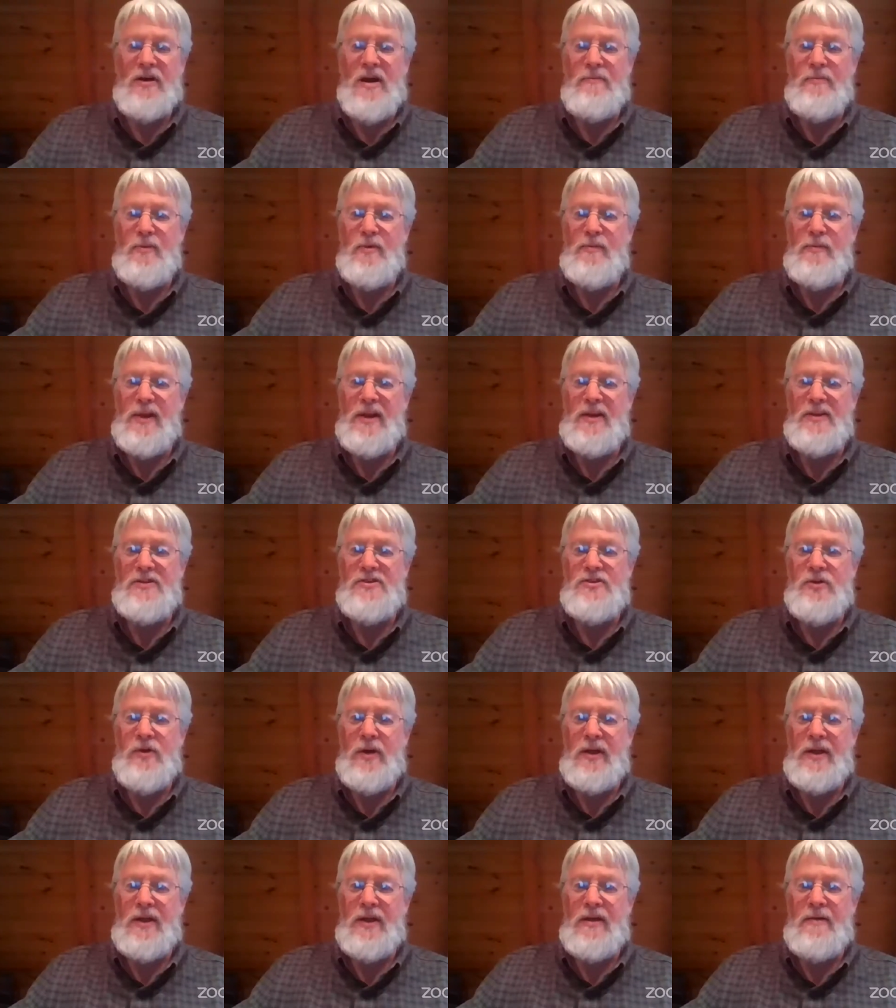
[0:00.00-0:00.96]
couple
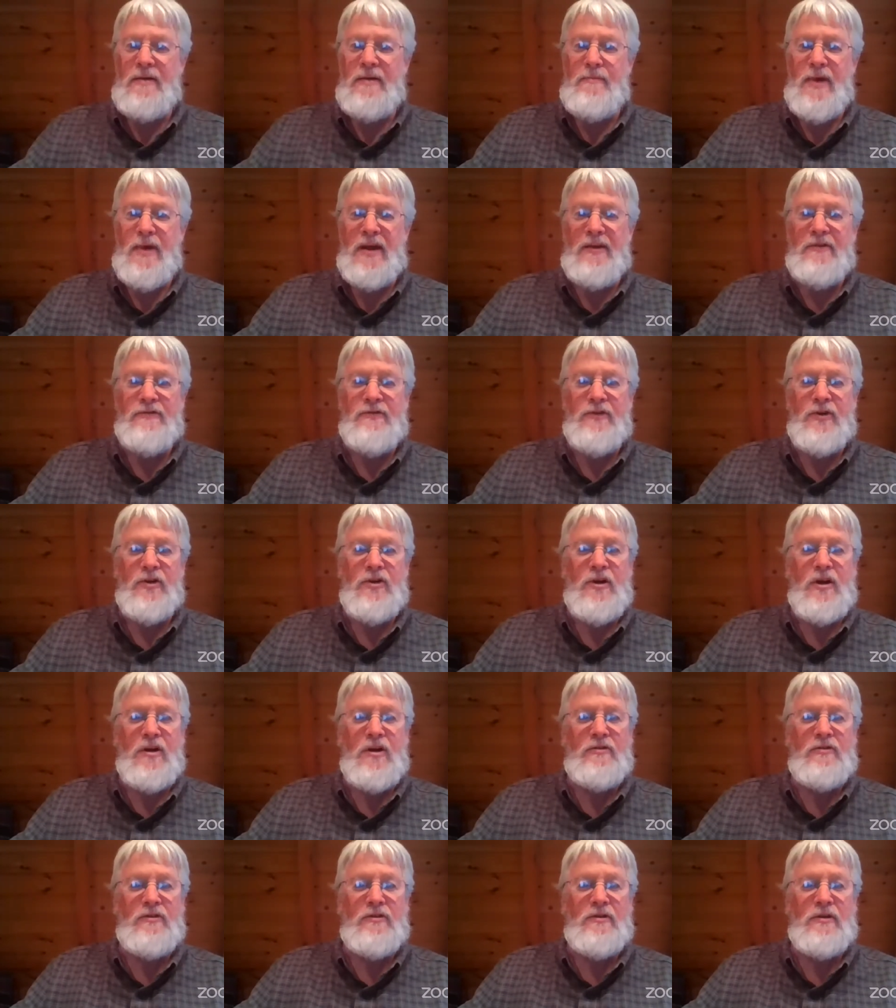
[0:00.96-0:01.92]
minutes so I can get my fur
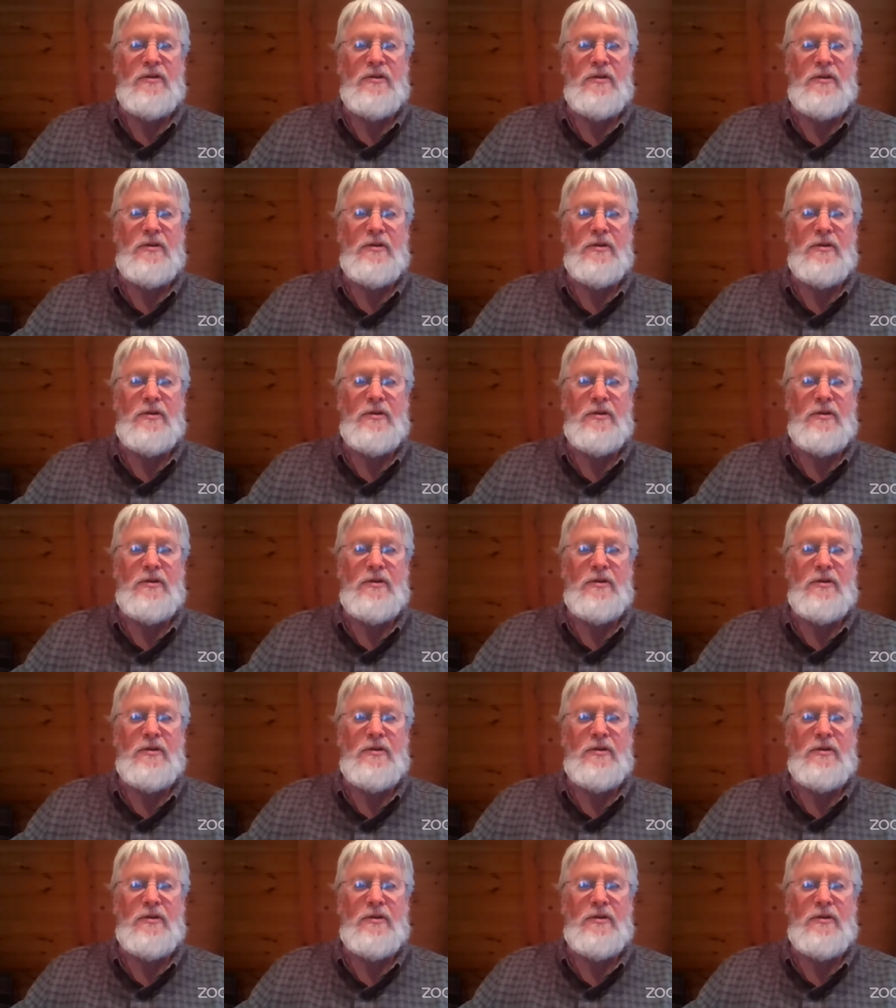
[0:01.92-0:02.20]
coat.